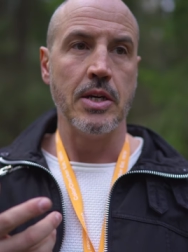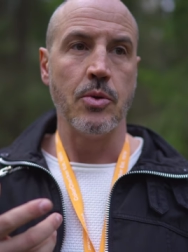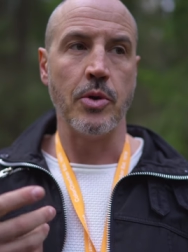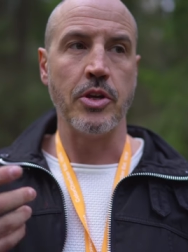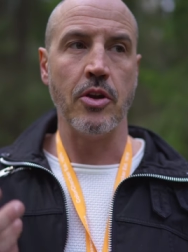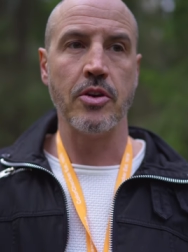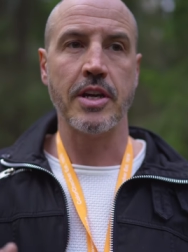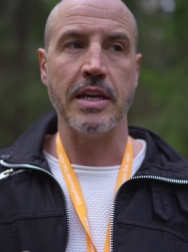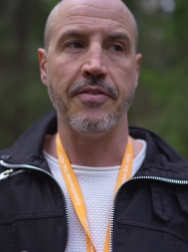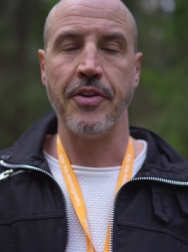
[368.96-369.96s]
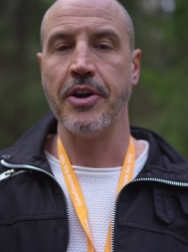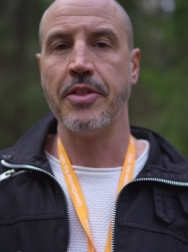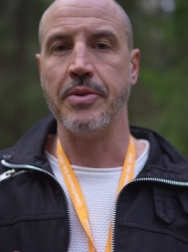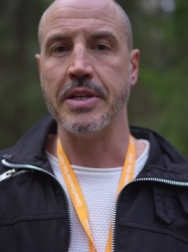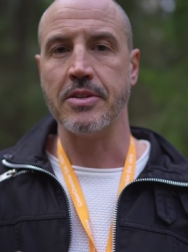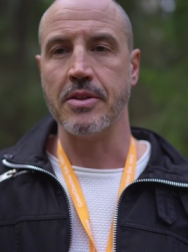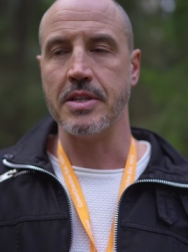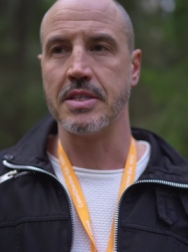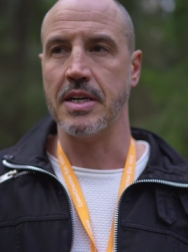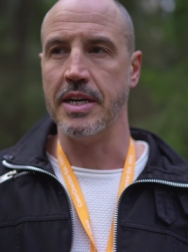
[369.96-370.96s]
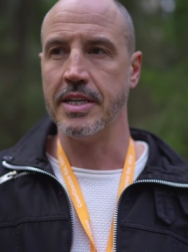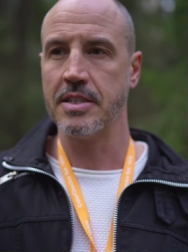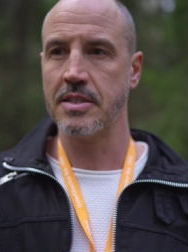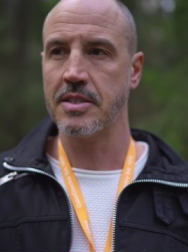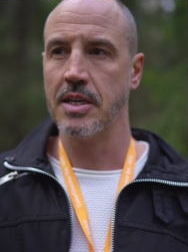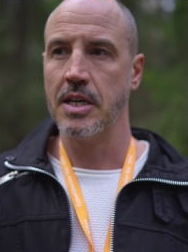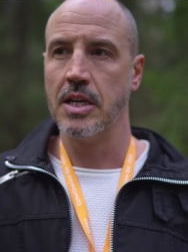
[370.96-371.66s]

when you look further into the science,